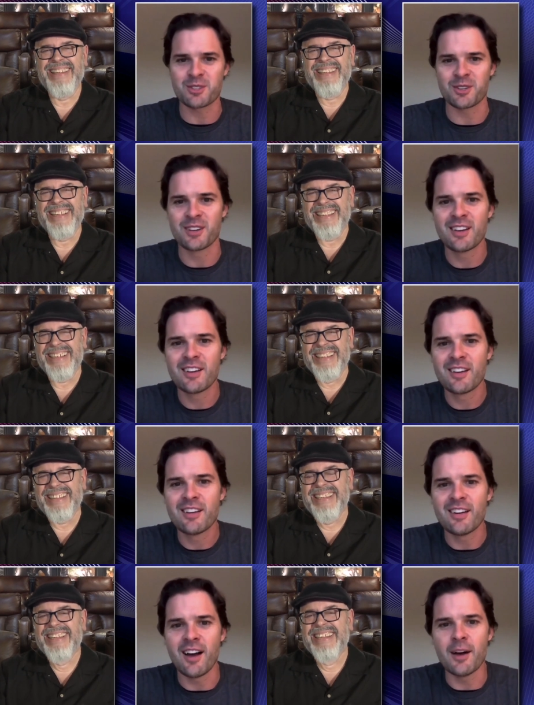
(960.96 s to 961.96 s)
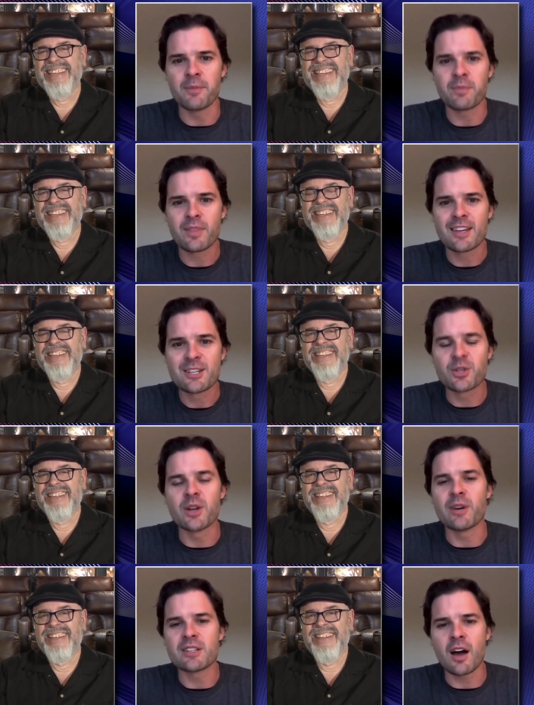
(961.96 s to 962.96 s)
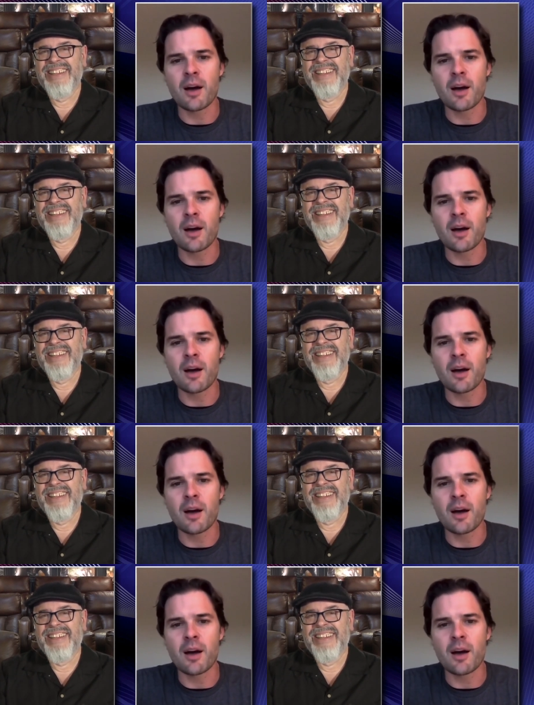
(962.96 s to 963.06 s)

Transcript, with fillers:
Speaker 1: So um, so, anyways,